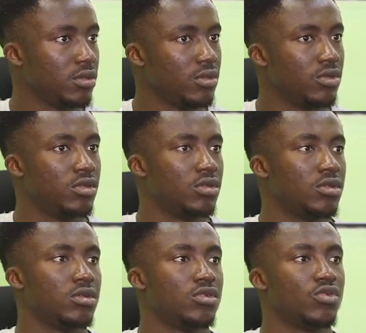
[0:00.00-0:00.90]
Good.
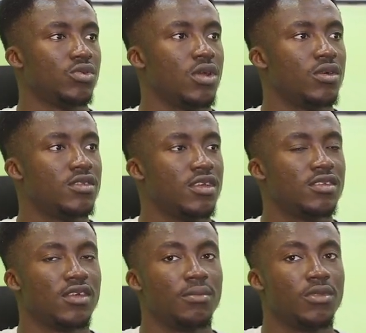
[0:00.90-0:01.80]
So now it
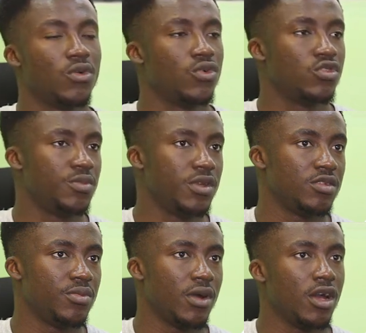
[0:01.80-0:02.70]
takes up the whole
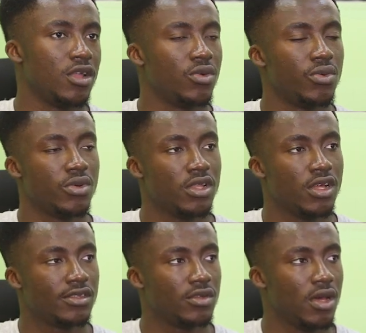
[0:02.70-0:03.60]
space, but I don't want
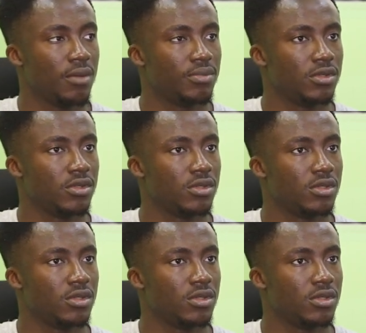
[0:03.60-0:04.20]
that to happen.